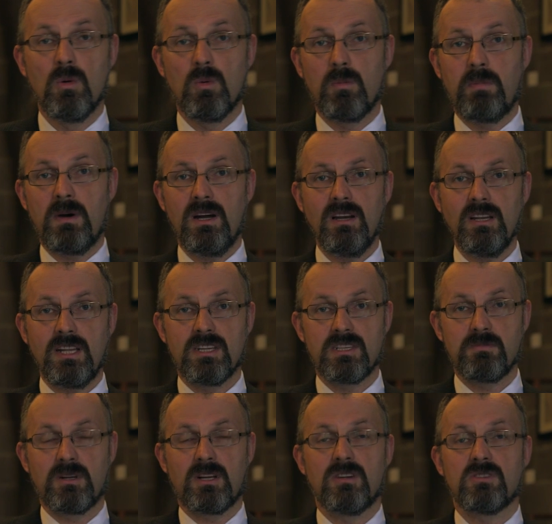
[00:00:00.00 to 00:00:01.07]
Well, partly
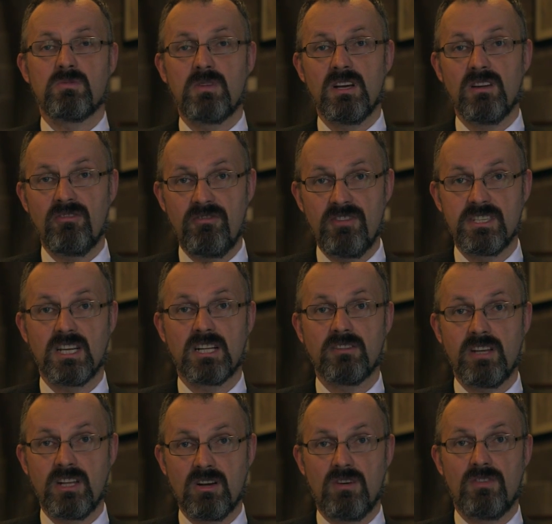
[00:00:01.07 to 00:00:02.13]
it's because we are
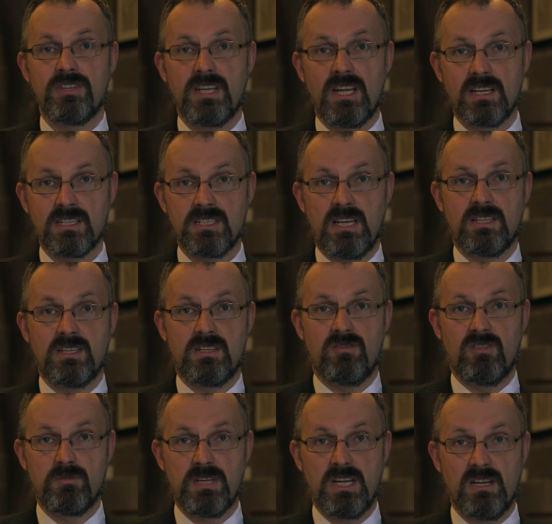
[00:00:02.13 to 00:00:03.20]
physically
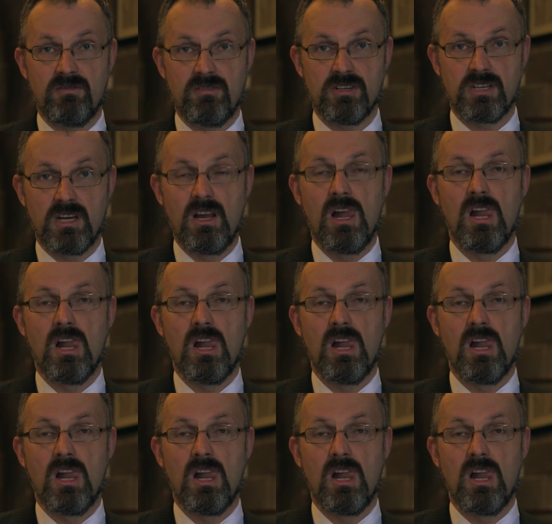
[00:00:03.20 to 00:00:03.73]
context-sensitive observers.